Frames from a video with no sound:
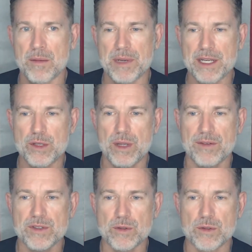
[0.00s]
But I do
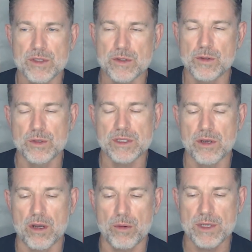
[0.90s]
have school, so school is
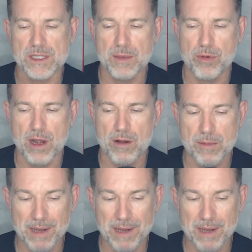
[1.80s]
always the priority.